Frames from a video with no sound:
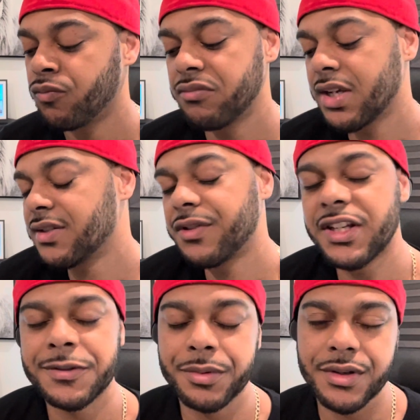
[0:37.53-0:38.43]
because of the
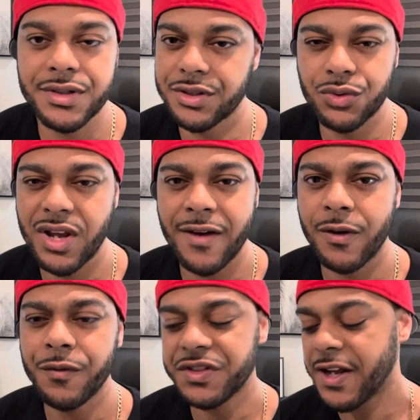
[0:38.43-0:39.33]
experiences you have
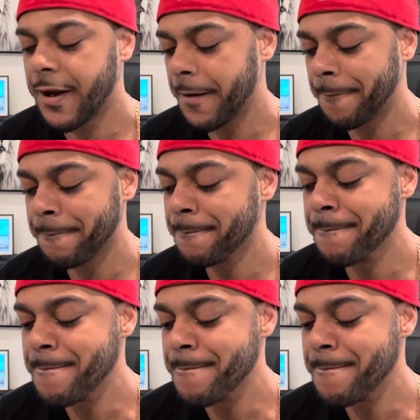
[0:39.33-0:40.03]
over time.